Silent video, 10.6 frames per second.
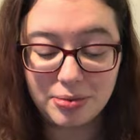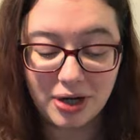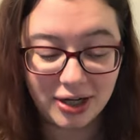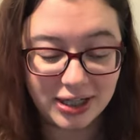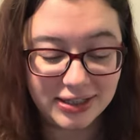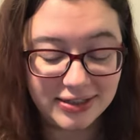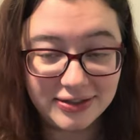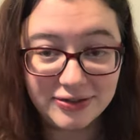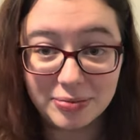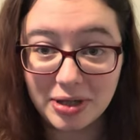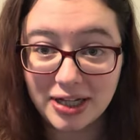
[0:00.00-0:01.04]
progress
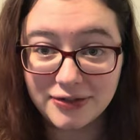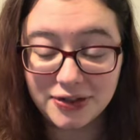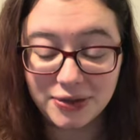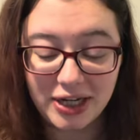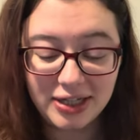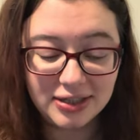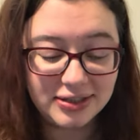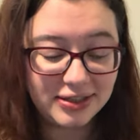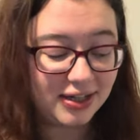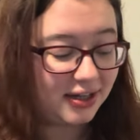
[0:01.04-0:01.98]
from the last few days